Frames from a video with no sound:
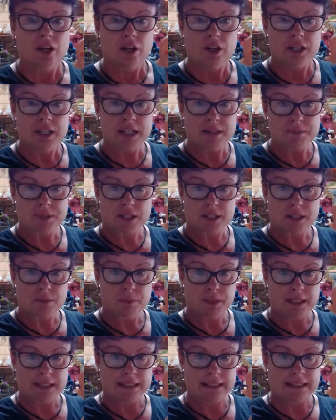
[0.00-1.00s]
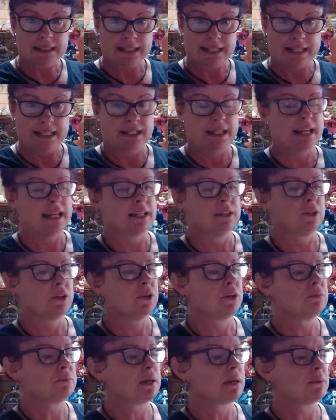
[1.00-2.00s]
her name's going to be Lily, and
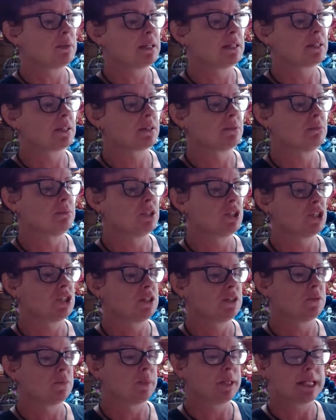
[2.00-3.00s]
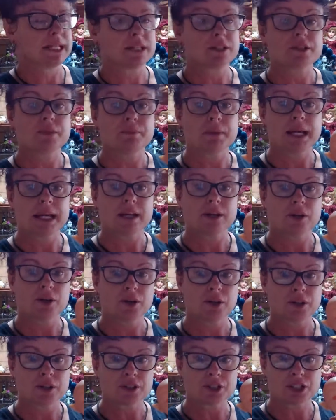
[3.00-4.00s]
her mum has commissioned me to make
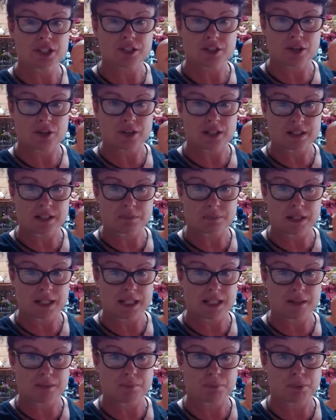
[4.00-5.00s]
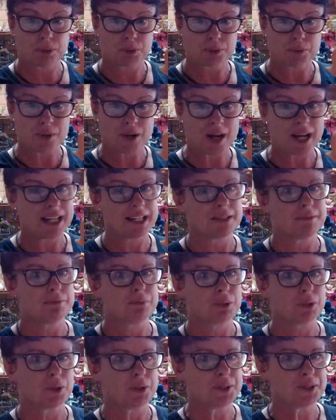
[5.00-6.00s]
her. She's going to be blue-eyed and
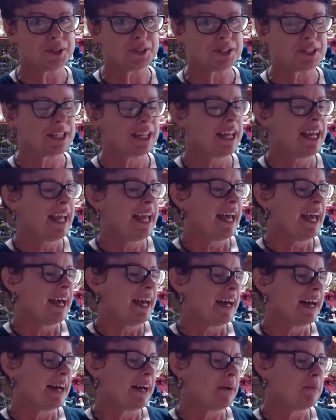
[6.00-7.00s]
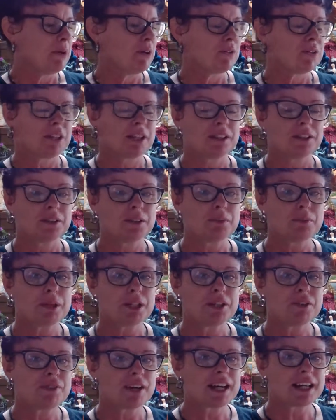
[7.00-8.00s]
blonde. I've got a little
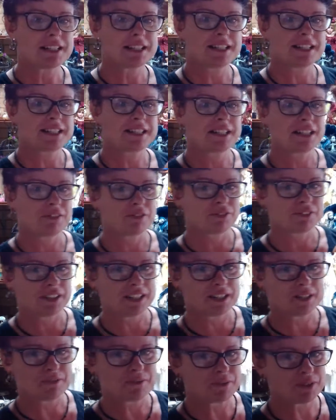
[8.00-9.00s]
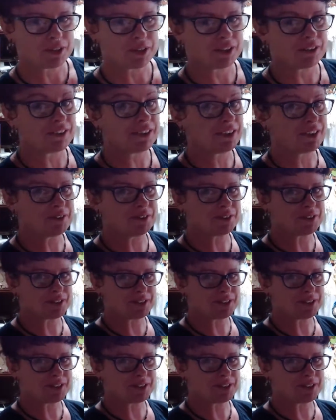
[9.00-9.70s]
bit of artistic freedom with her, and I've